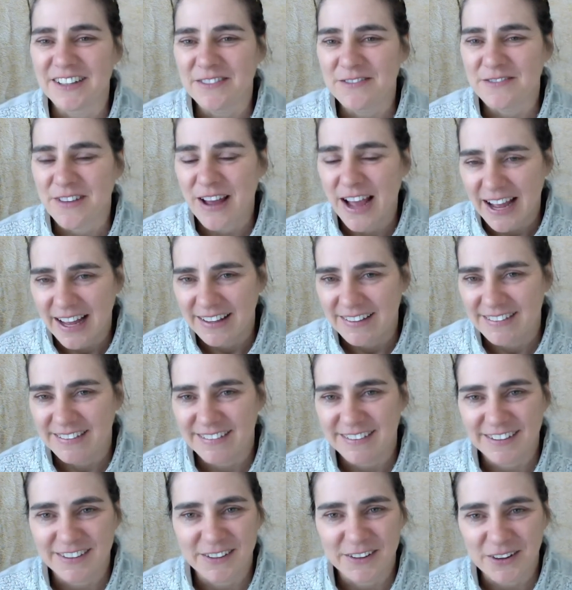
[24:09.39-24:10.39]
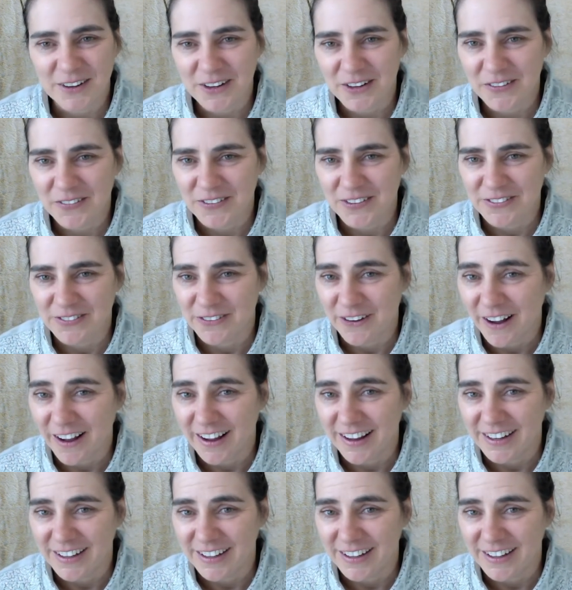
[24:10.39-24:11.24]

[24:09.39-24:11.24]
fast, you're going to be fine.